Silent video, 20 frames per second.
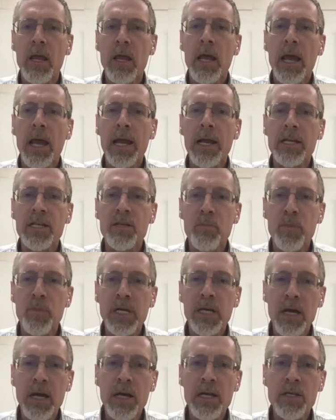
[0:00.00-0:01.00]
And it's
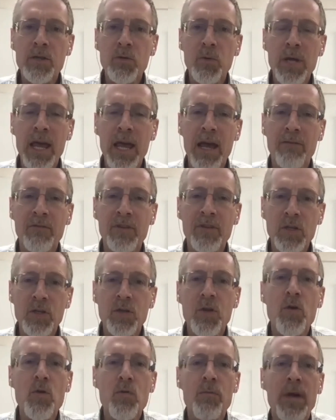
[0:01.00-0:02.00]
because we have
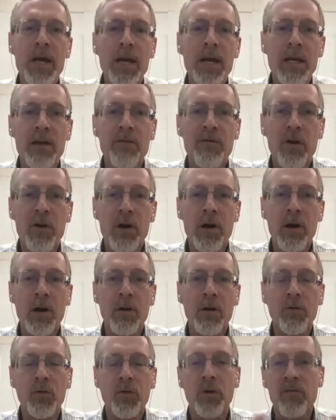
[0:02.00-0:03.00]
so many of
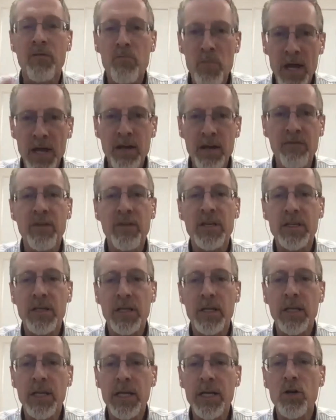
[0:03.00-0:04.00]
our sort of benefits
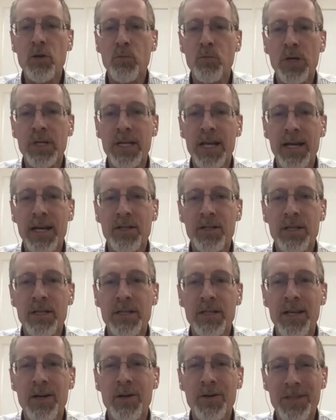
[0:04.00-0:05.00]
and legal
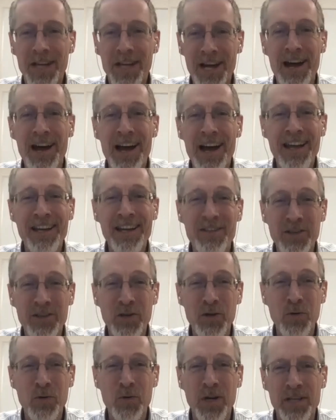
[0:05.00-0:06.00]
protections that are tied
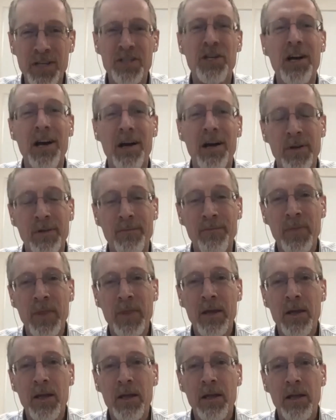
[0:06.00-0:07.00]
to a job.
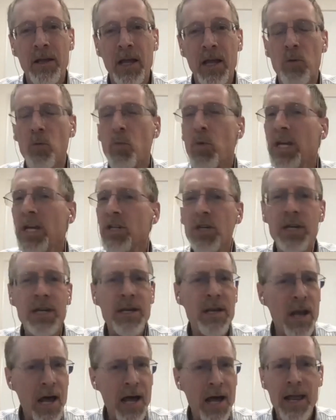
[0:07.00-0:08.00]
Like, we should
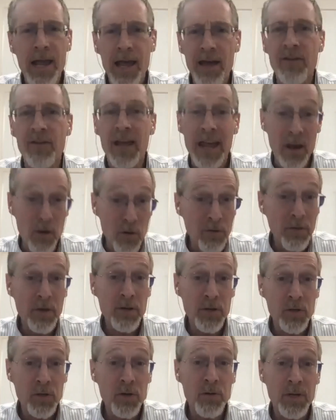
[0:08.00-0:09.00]
not have a health
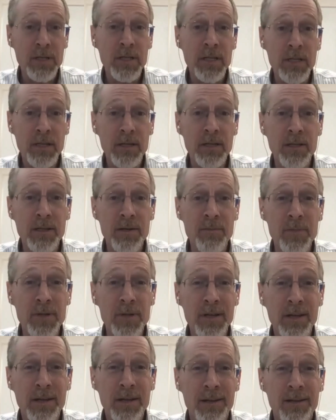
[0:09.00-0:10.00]
insurance
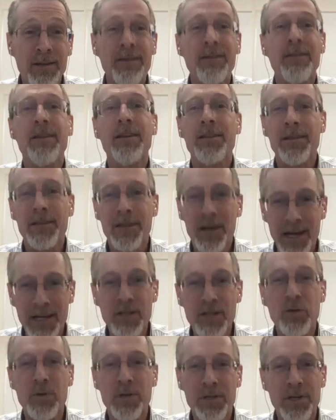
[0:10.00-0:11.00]
system that's
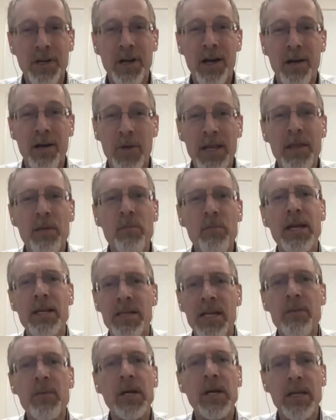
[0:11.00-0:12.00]
tied to a job. And the
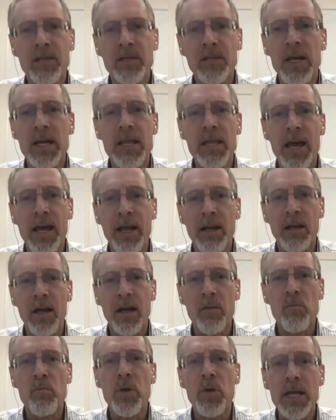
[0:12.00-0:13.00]
pandemic has made that
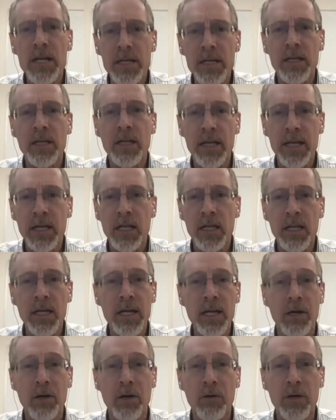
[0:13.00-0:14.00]
abundantly
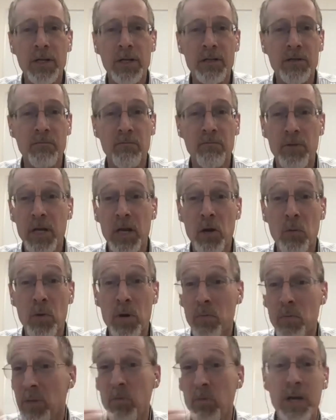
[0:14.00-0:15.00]
clear, as, you know,
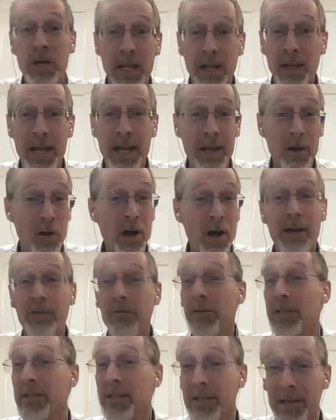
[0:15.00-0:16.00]
when people get laid
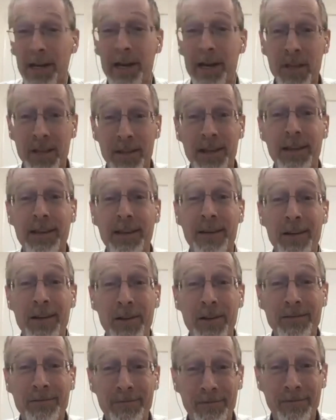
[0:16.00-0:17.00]
off is a time that they,
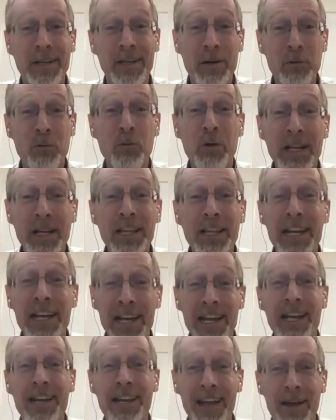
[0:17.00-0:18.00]
you know, really
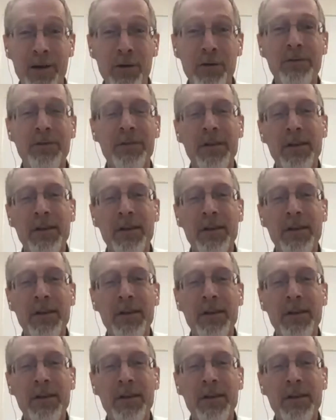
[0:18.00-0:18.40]
need health